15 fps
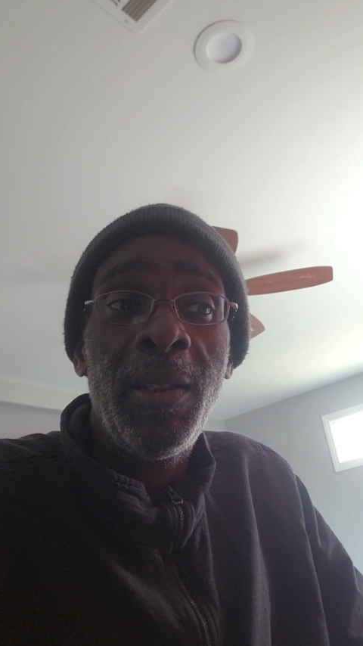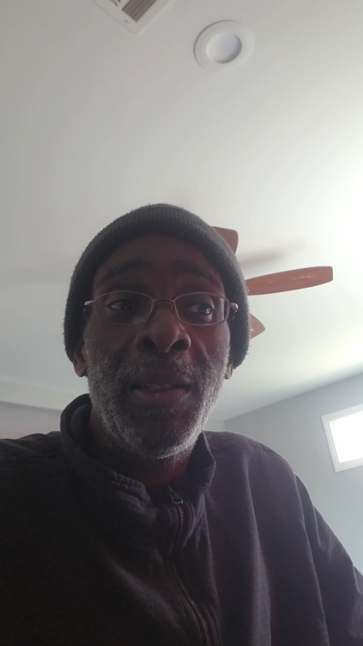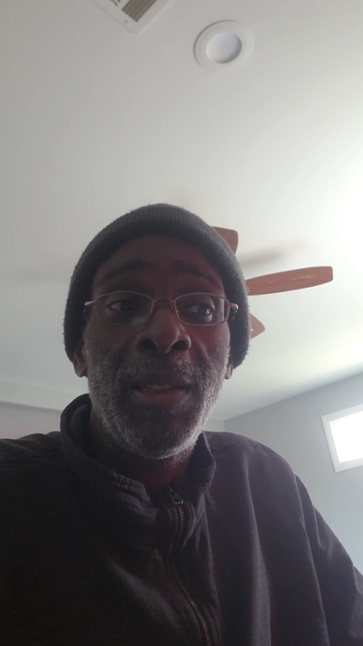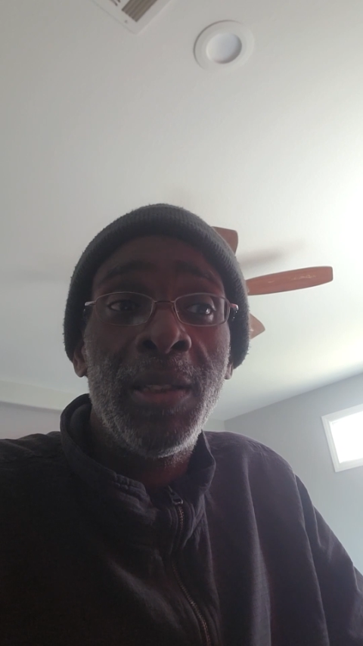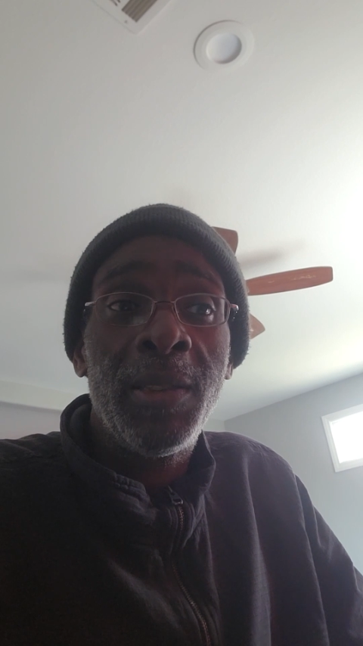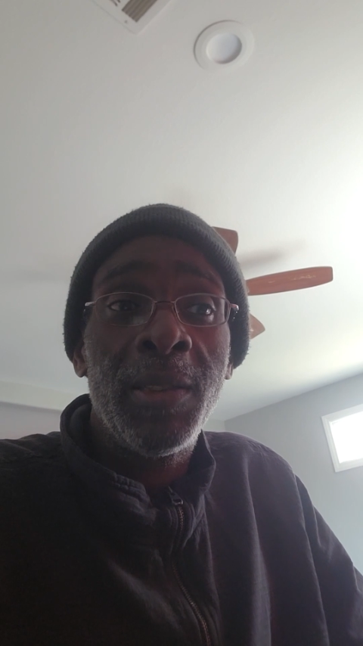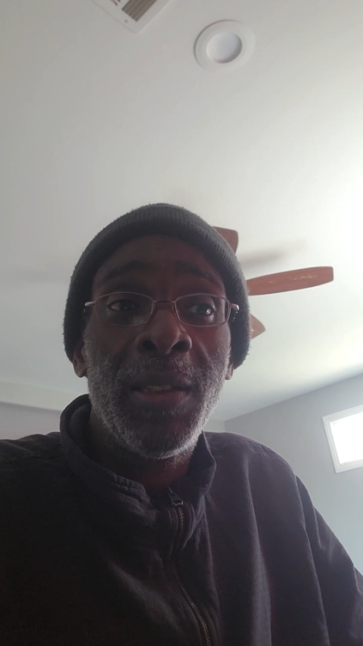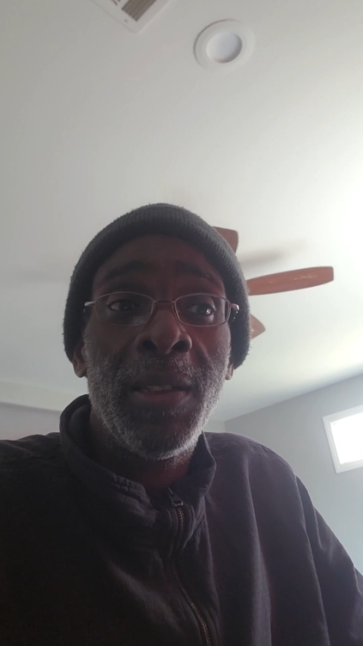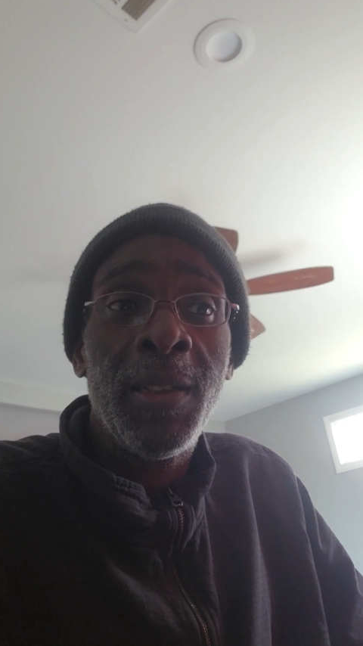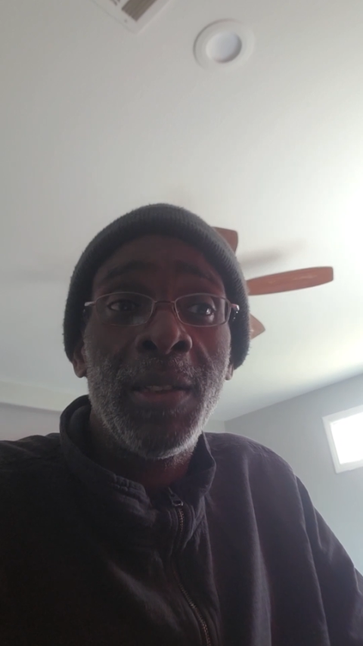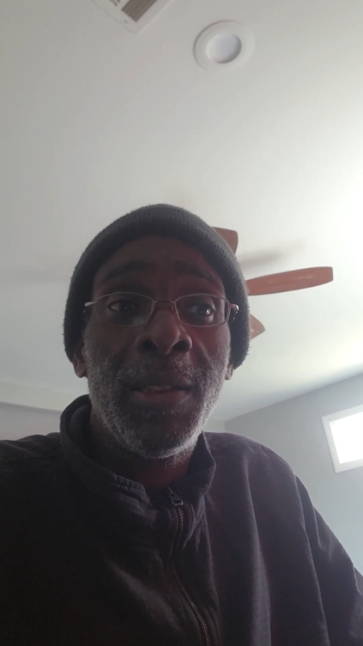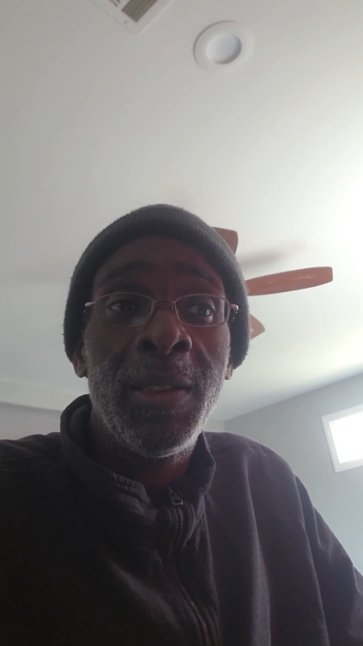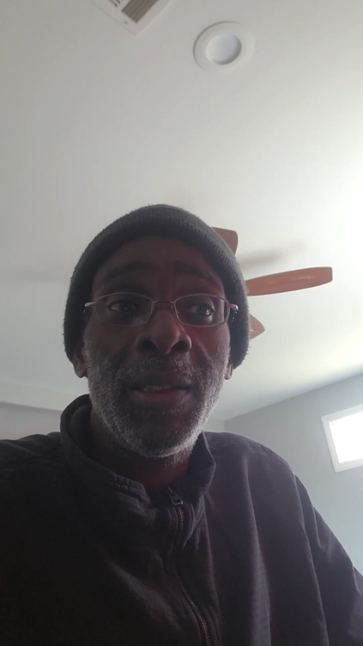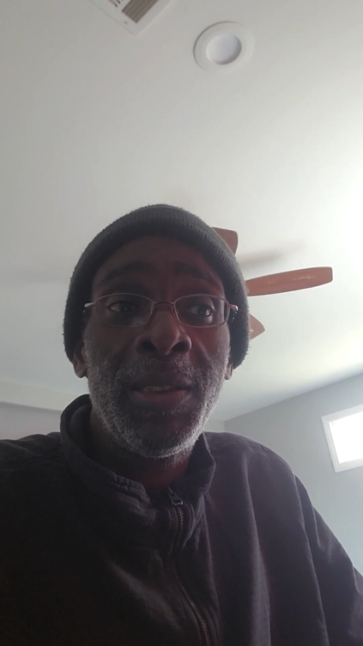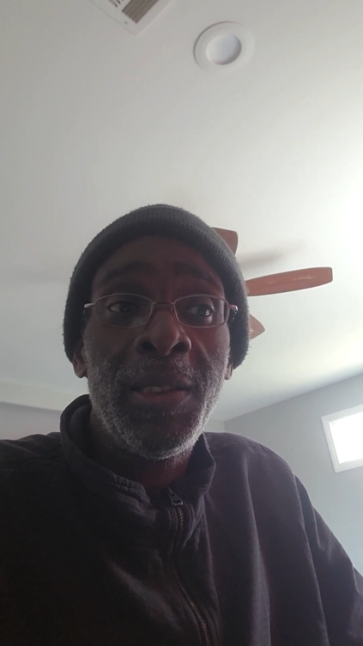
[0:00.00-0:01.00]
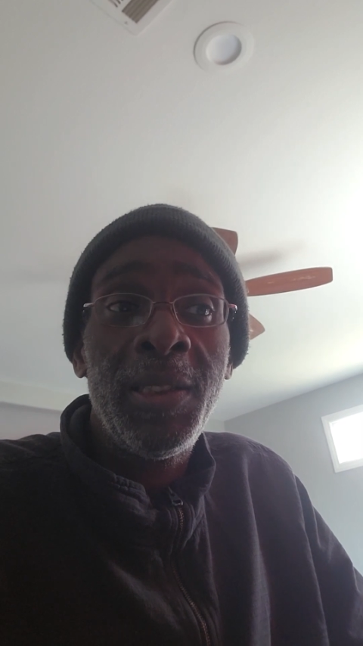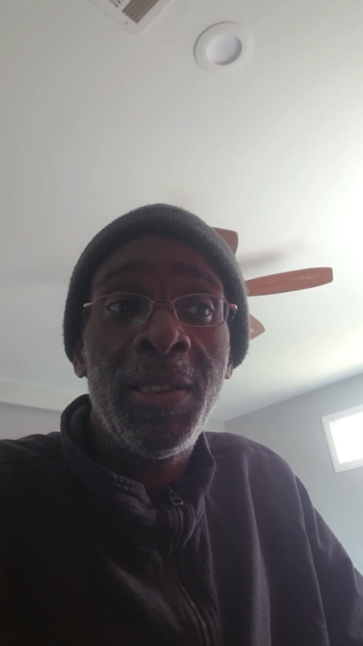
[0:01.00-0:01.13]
she